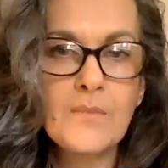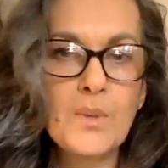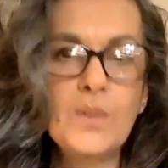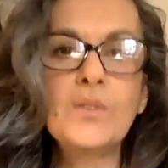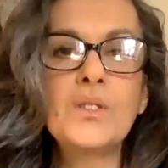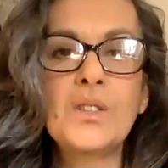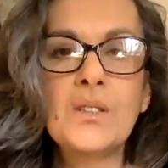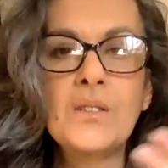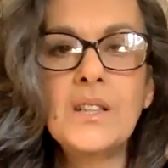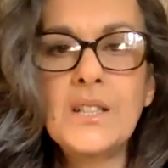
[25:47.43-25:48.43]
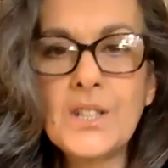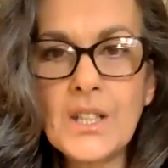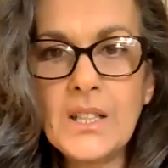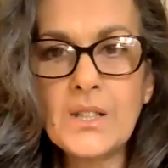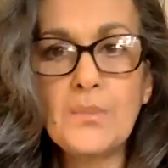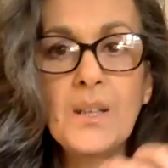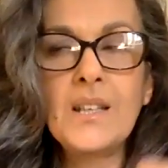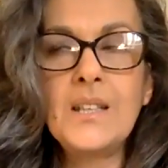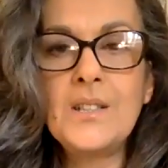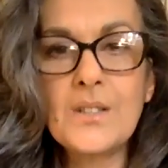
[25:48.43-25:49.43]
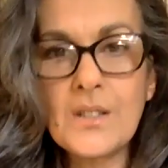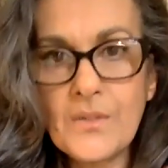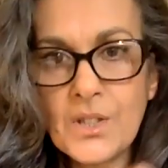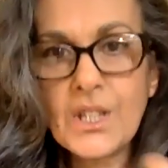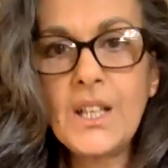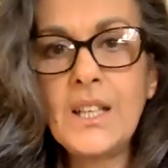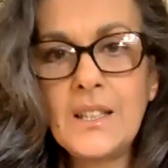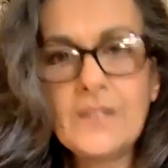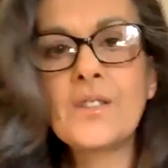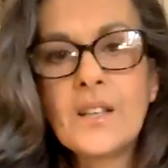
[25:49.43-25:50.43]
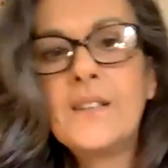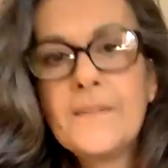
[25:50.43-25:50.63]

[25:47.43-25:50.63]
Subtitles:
But in order to create change, to be an agent of change,